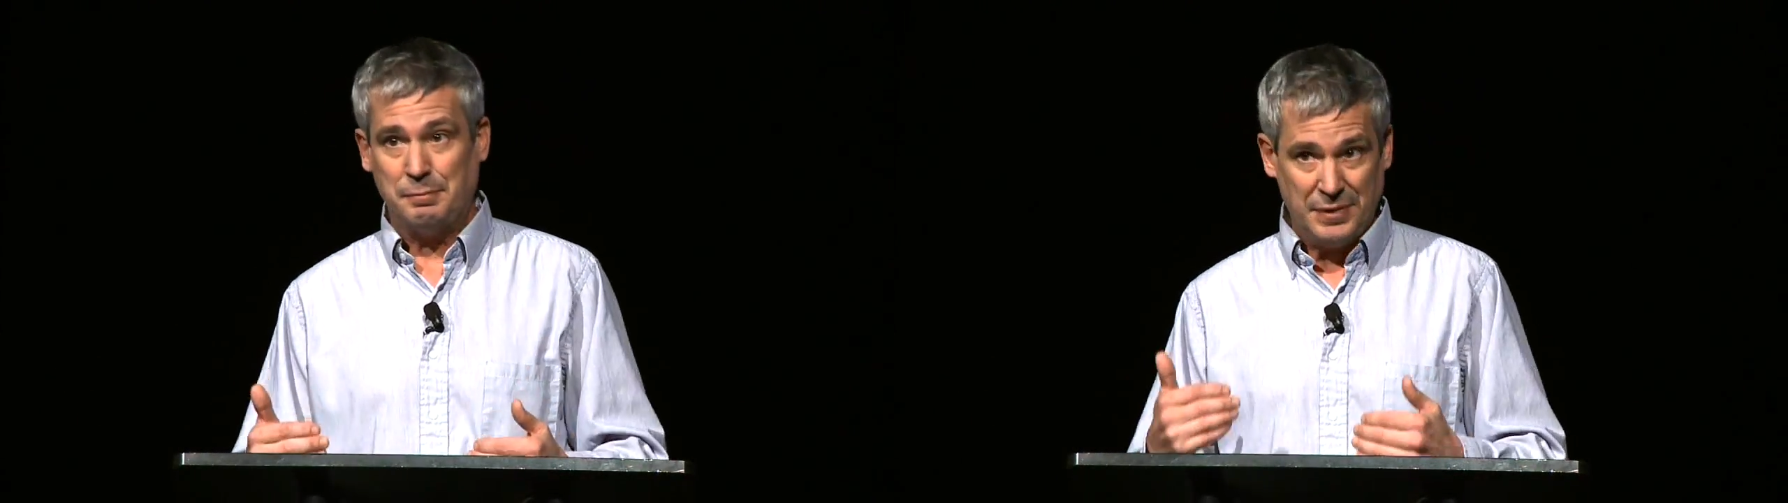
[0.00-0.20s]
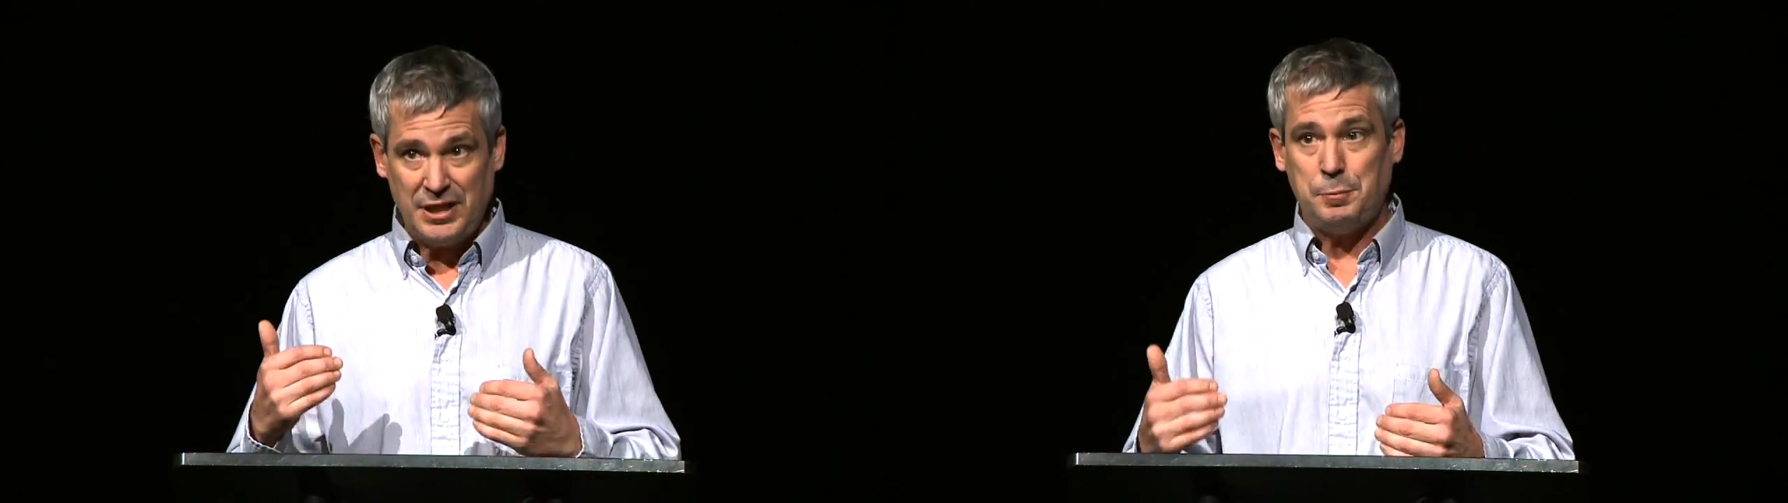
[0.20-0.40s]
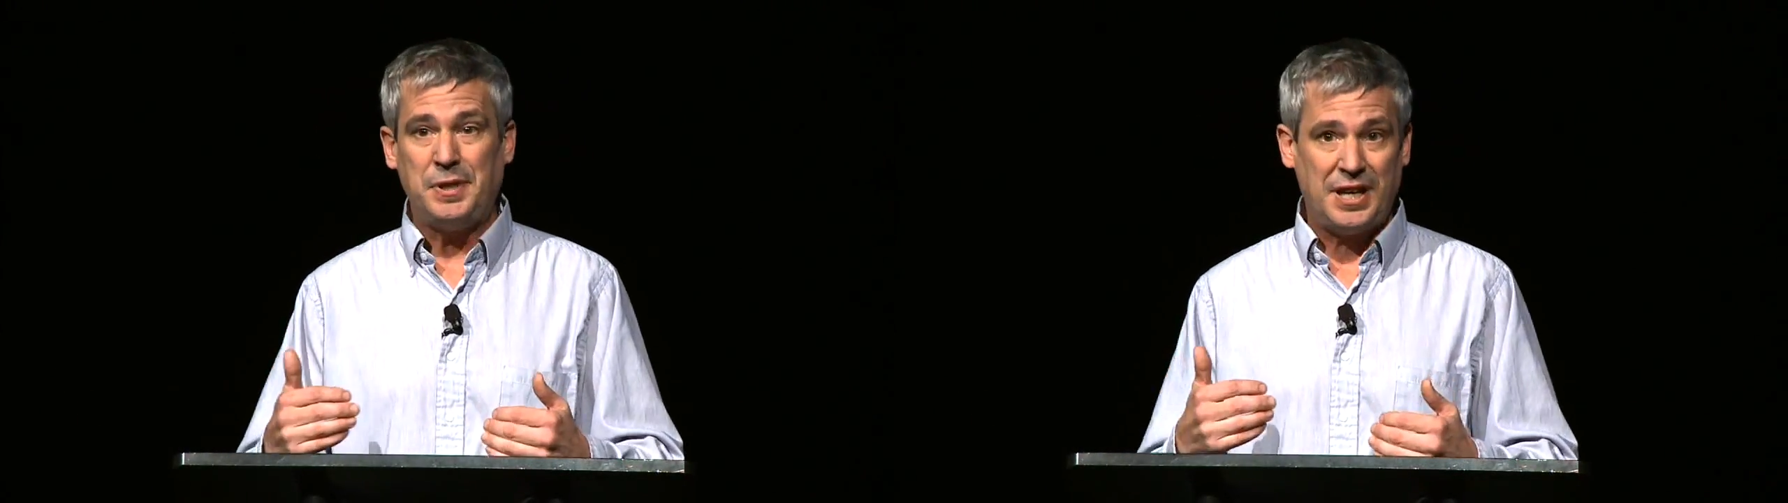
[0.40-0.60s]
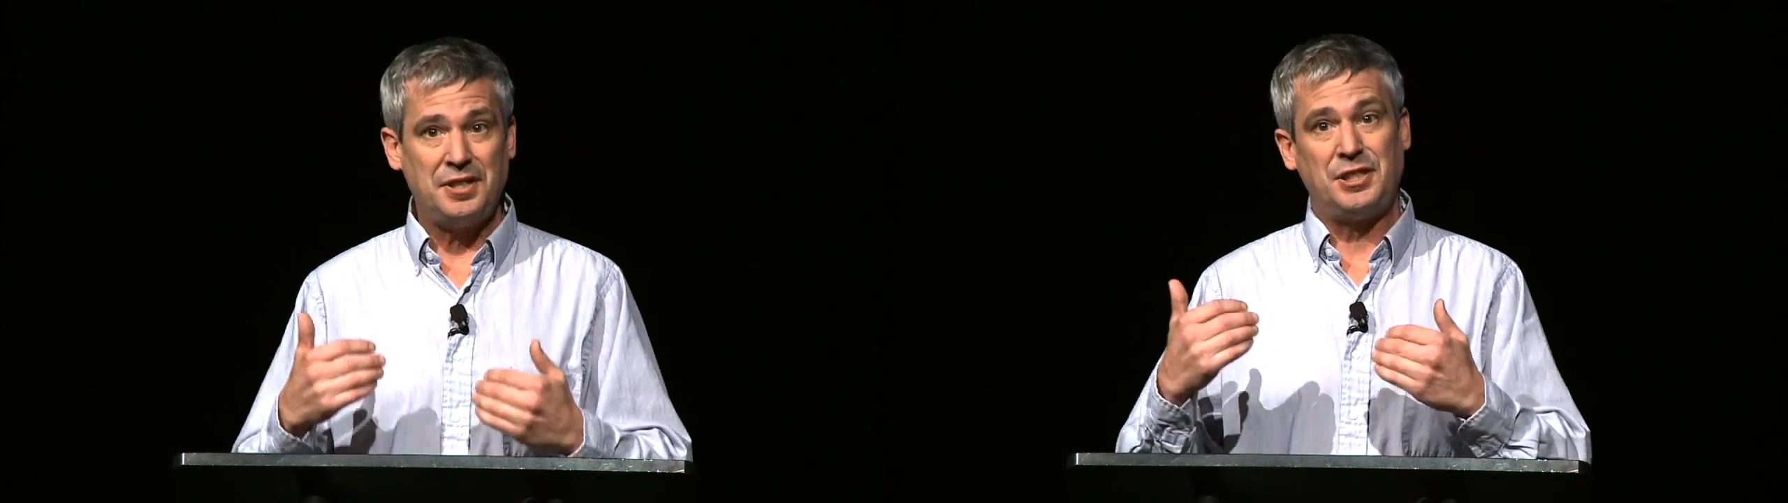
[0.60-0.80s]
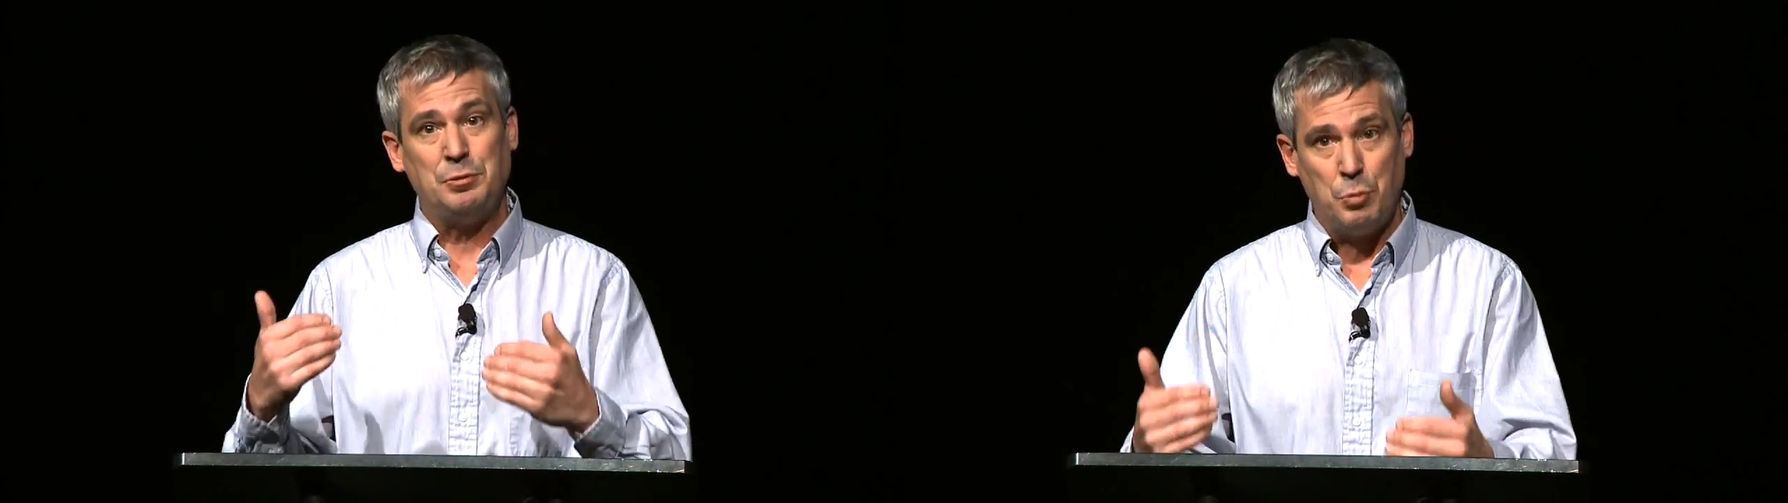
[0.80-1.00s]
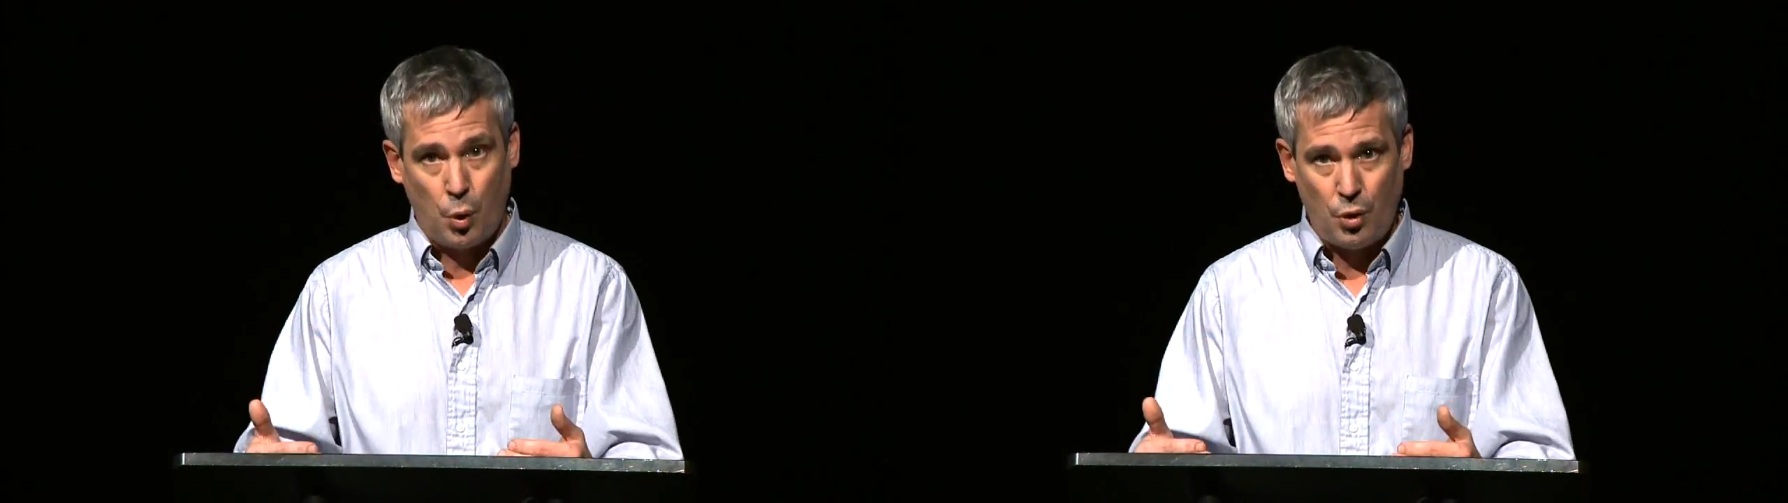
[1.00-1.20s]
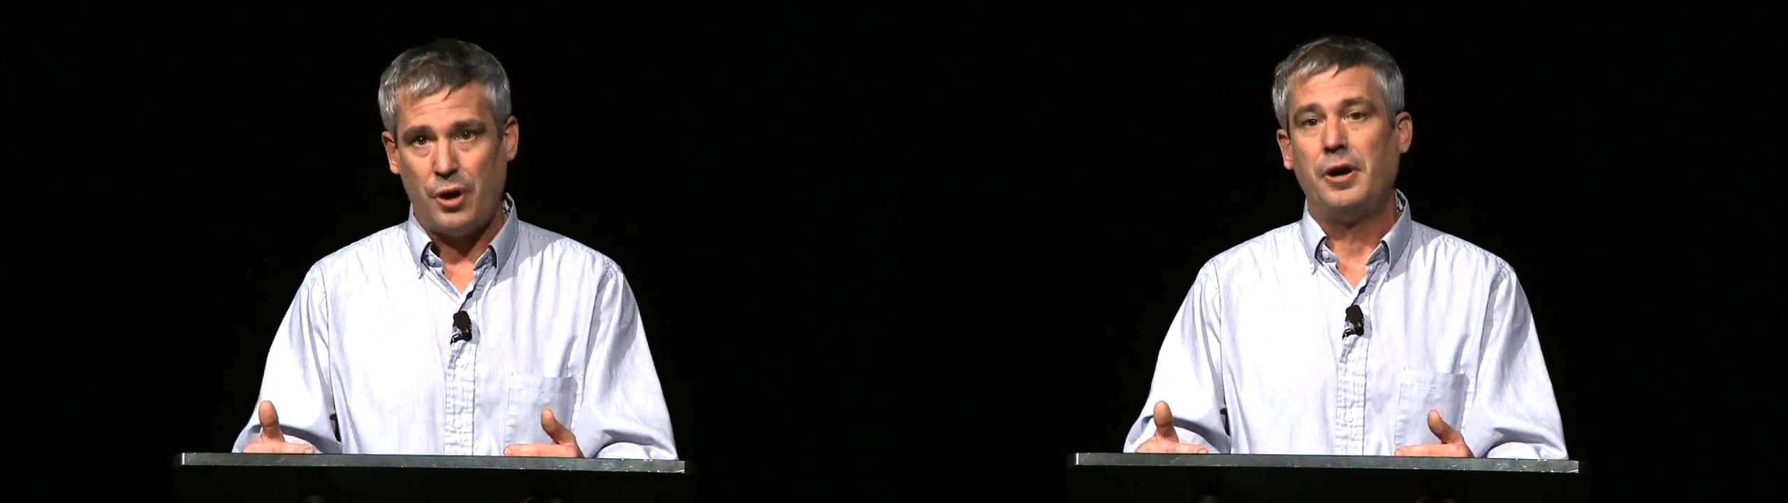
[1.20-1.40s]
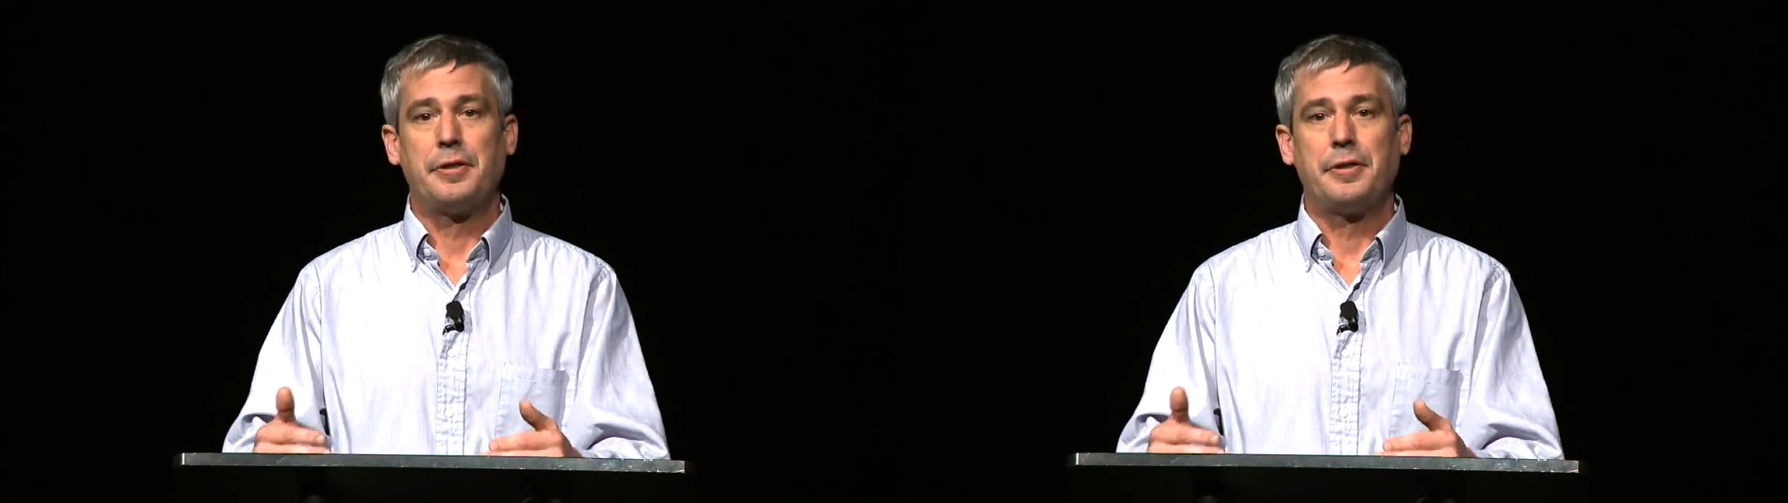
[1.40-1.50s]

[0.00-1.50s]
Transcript: need to be testing more